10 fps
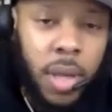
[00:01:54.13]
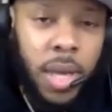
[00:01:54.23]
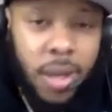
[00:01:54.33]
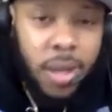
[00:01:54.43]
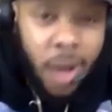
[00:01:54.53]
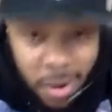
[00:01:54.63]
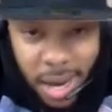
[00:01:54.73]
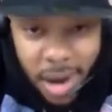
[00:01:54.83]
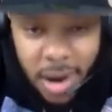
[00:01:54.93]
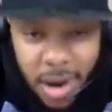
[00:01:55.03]

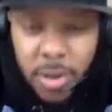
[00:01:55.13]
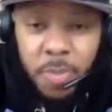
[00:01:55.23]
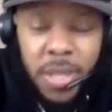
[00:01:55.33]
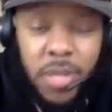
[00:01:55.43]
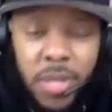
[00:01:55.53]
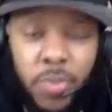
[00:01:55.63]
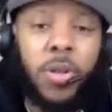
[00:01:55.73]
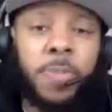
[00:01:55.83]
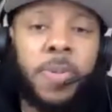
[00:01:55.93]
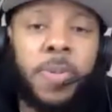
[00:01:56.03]
When
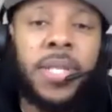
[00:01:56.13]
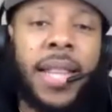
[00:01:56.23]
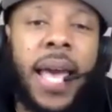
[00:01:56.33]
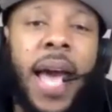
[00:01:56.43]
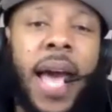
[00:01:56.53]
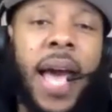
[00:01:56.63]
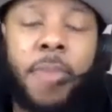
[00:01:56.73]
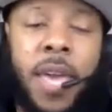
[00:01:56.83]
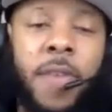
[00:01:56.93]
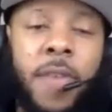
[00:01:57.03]
Errol Spence got that
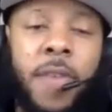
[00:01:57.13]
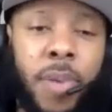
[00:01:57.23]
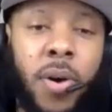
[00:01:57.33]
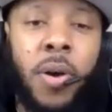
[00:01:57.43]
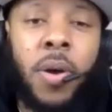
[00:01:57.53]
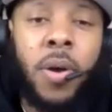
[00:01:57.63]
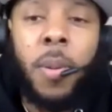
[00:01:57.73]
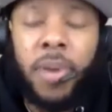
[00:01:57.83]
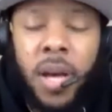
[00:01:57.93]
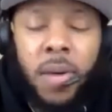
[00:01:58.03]
IBF
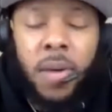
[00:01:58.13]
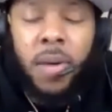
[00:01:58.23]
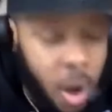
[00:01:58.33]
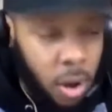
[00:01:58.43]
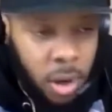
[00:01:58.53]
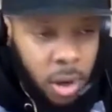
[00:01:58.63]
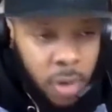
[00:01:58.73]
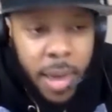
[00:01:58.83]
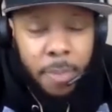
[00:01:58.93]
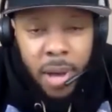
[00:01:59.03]
belt, Bud was all over that.